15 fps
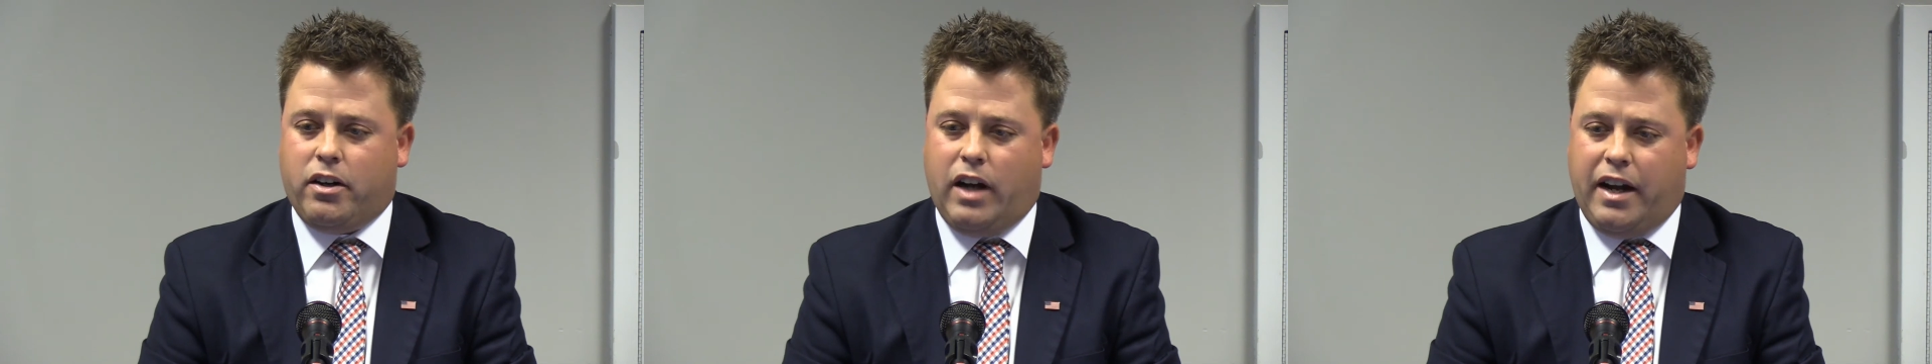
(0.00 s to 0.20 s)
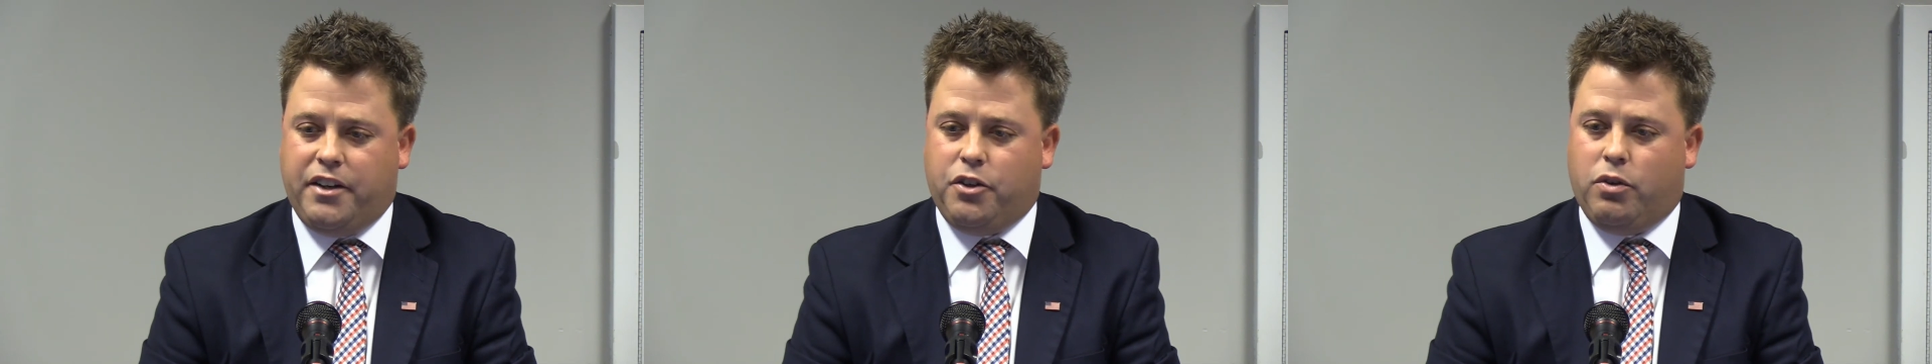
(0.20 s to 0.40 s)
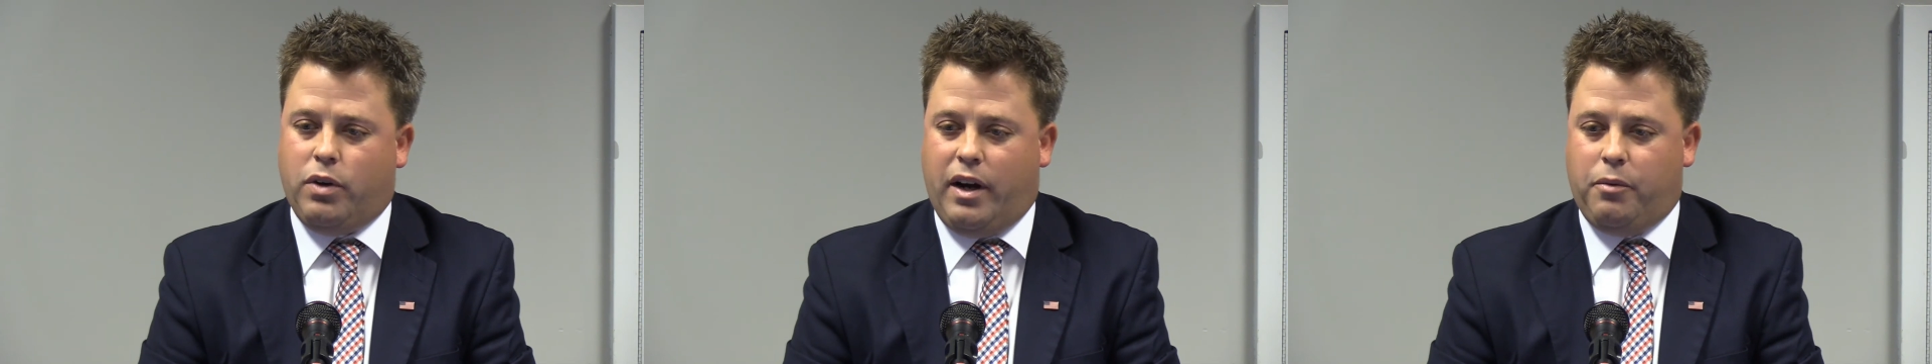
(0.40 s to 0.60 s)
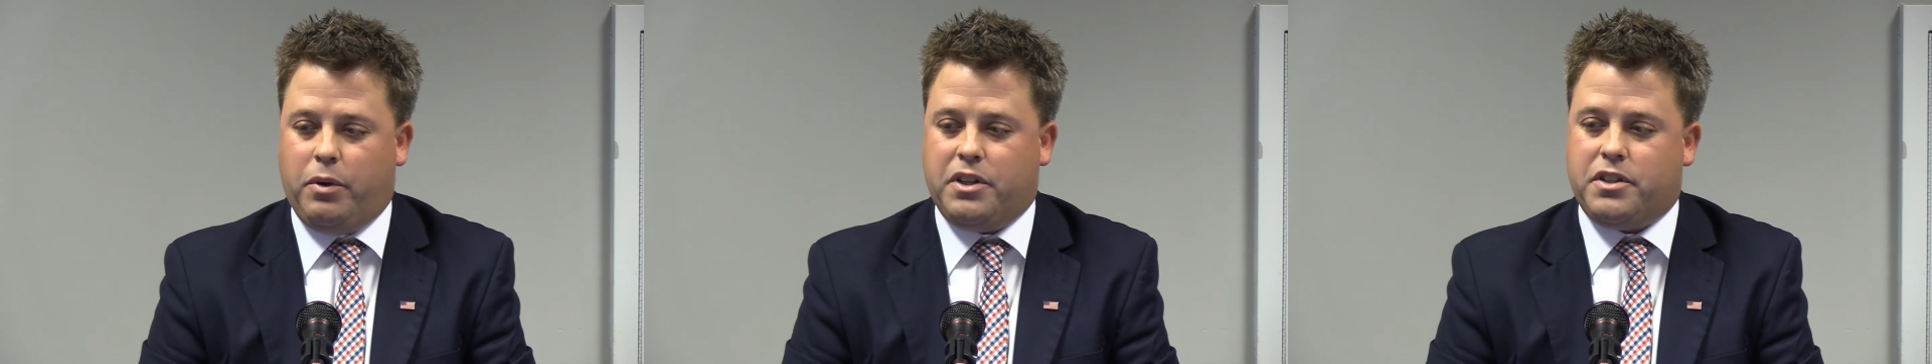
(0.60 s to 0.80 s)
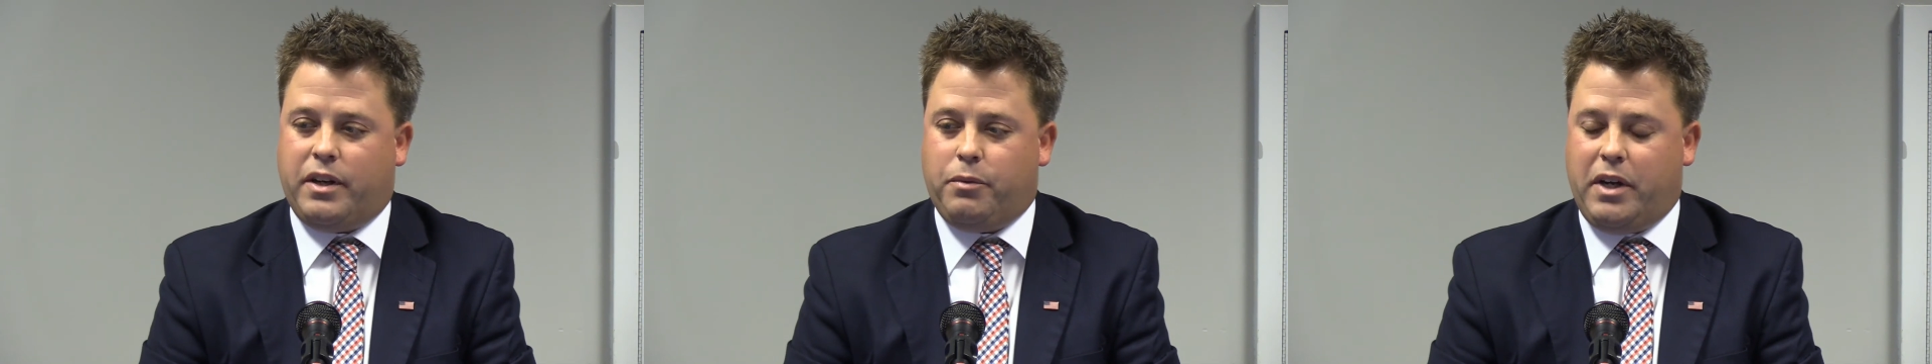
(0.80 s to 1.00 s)
I
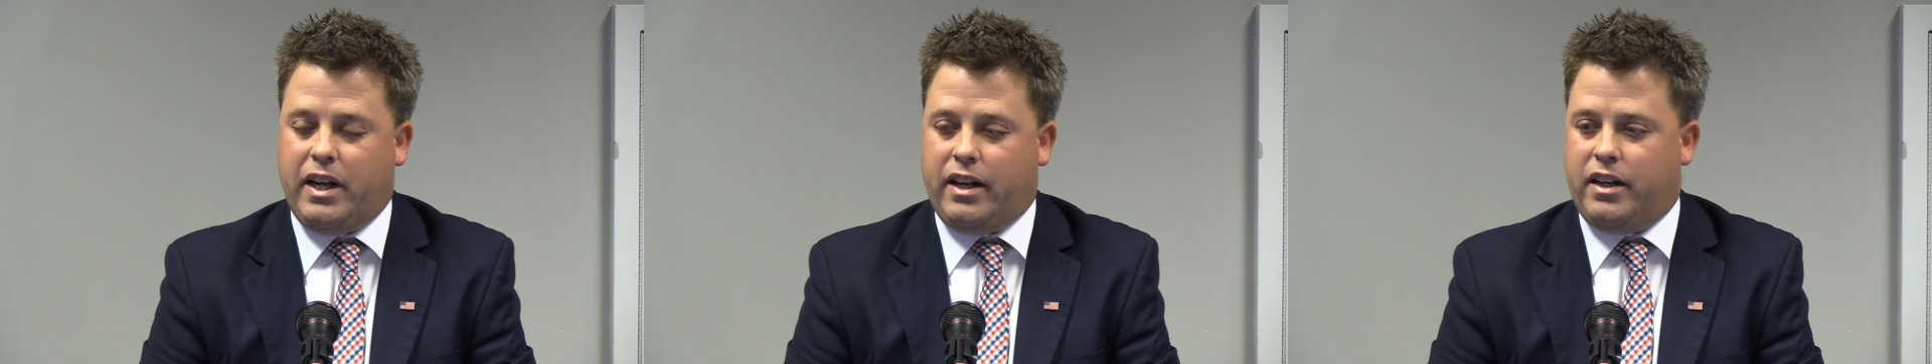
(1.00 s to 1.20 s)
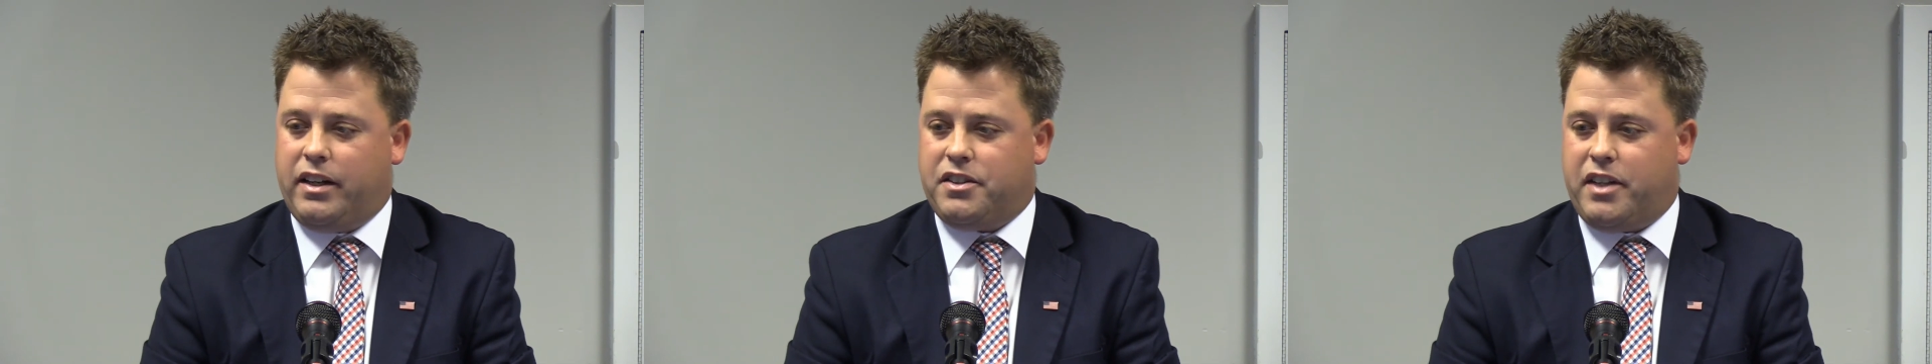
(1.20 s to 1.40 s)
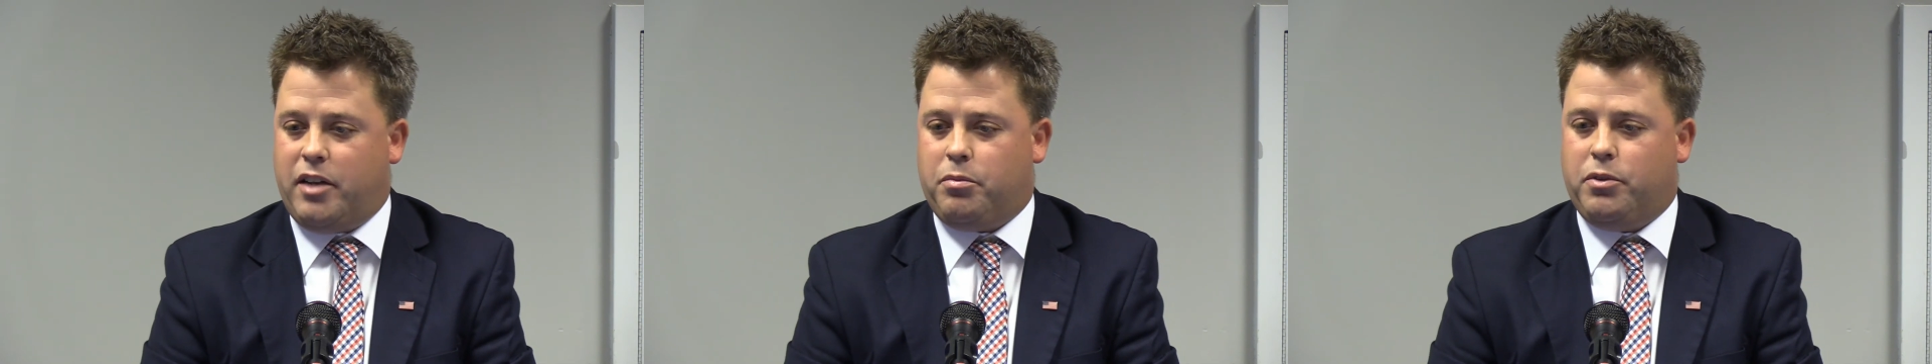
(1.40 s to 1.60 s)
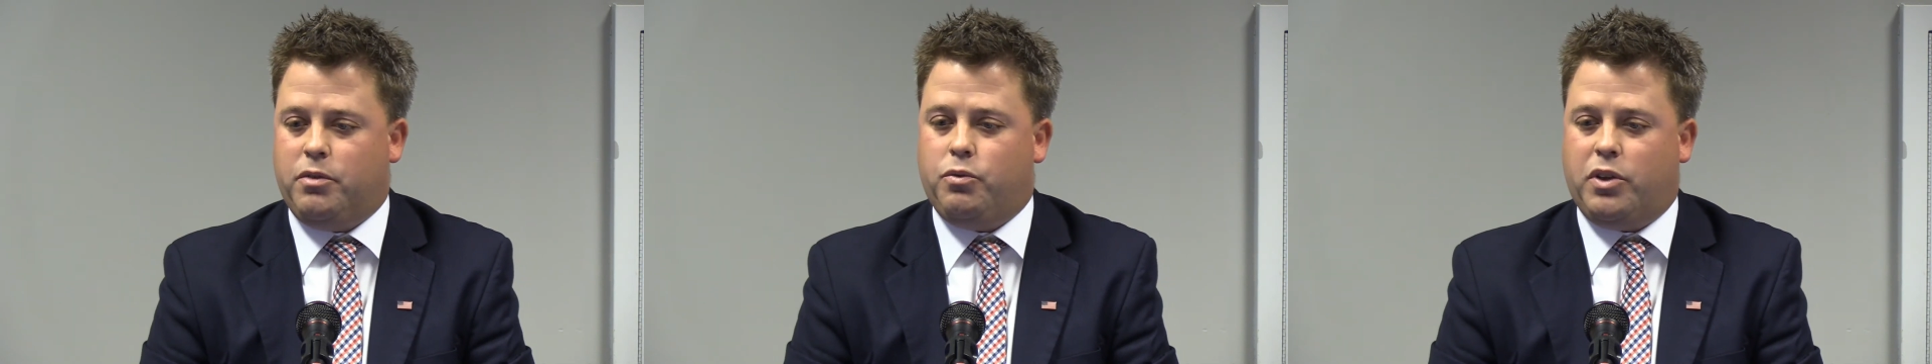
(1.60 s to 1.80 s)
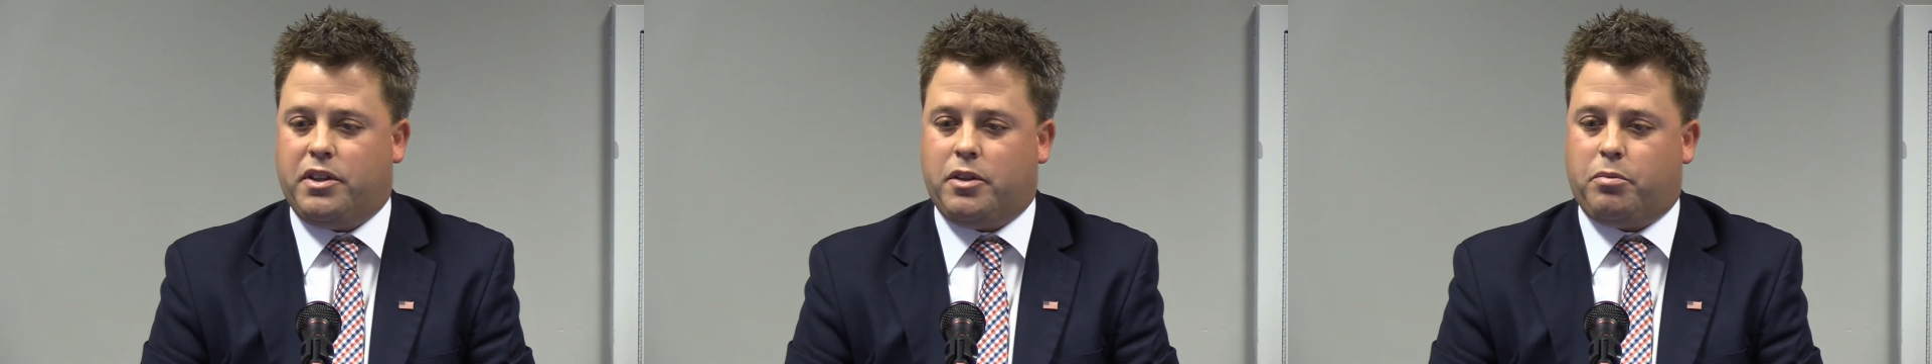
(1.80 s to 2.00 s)
wish we had an example of
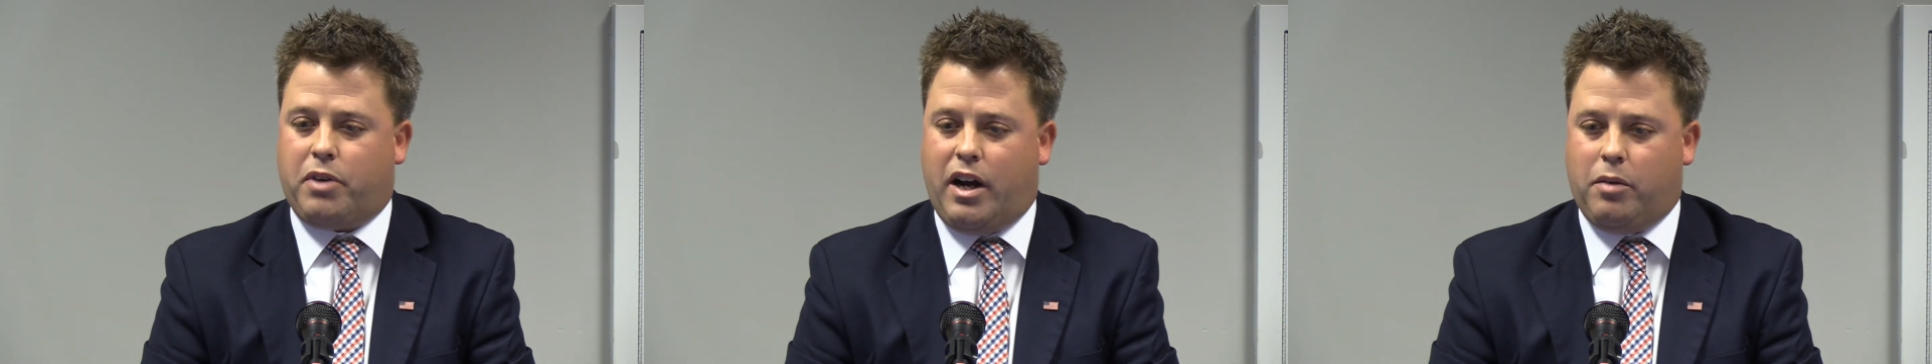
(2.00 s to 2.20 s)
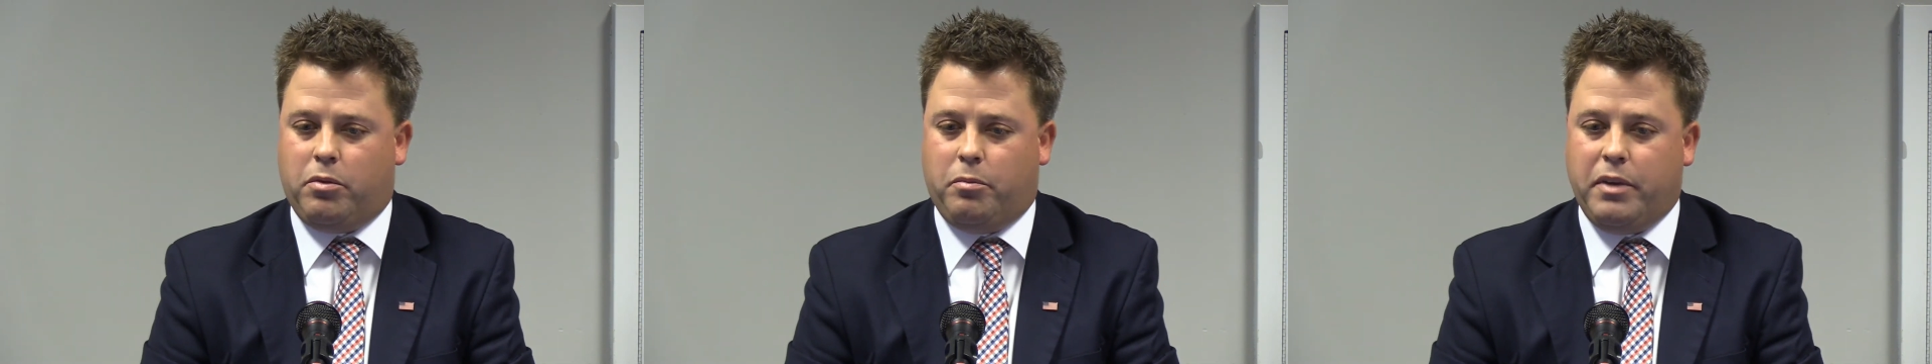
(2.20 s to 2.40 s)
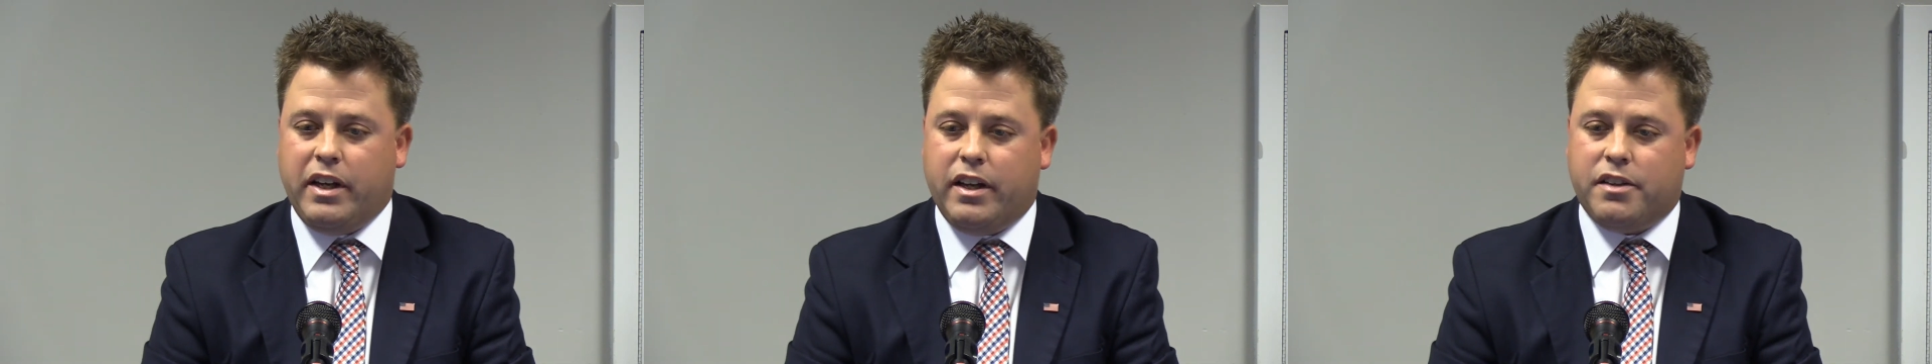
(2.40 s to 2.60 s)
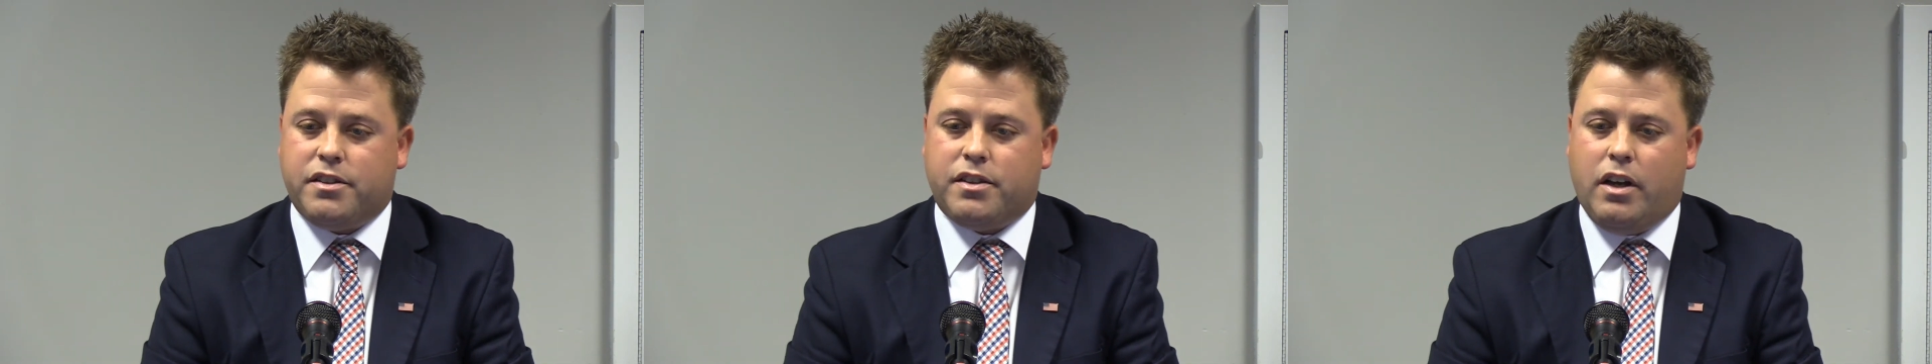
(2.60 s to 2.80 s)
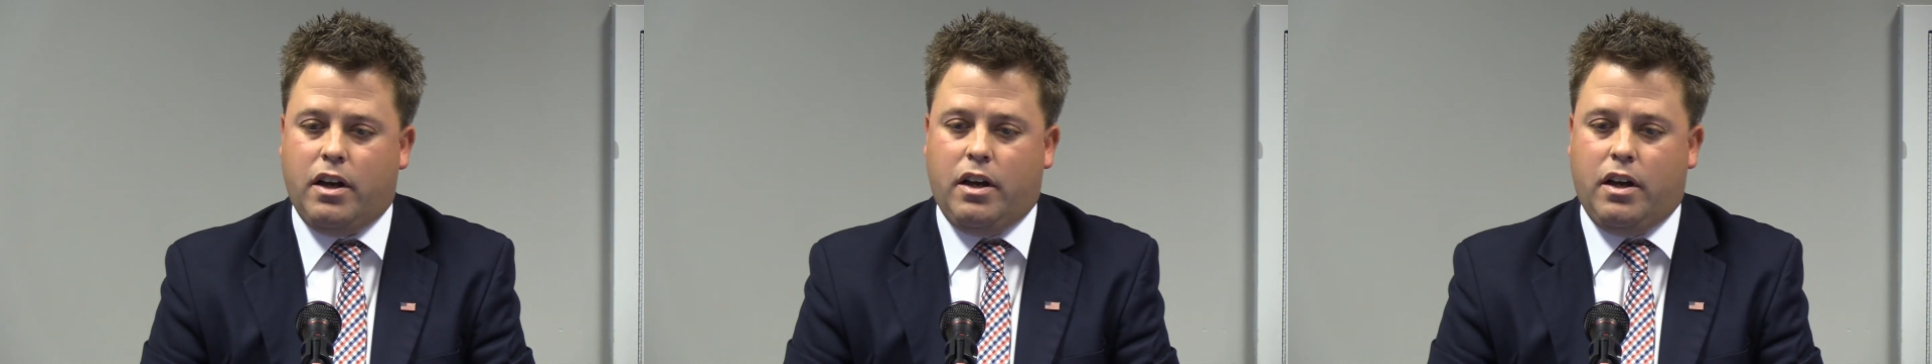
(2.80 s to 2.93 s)
what the problem is.